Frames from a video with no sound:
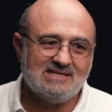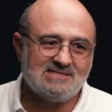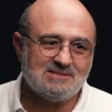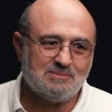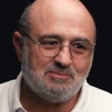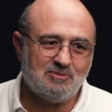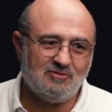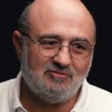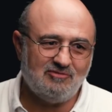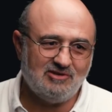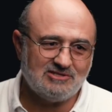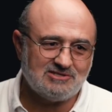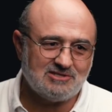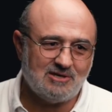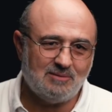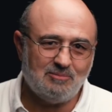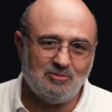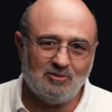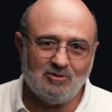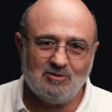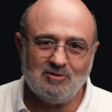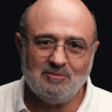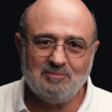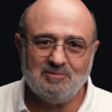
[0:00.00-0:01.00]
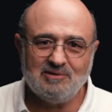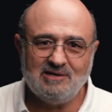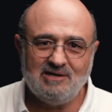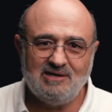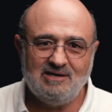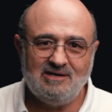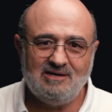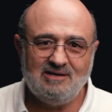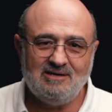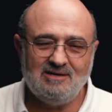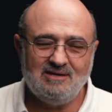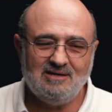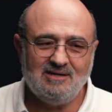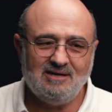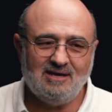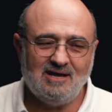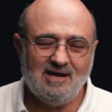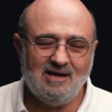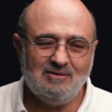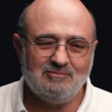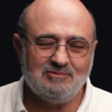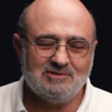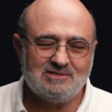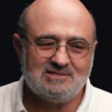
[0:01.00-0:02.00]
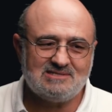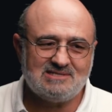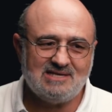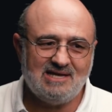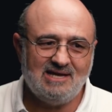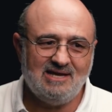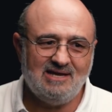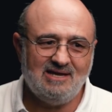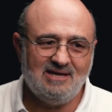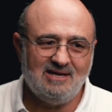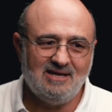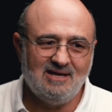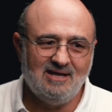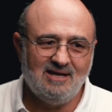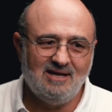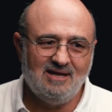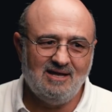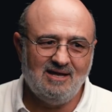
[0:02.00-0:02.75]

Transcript: As a professional poker player, I would say,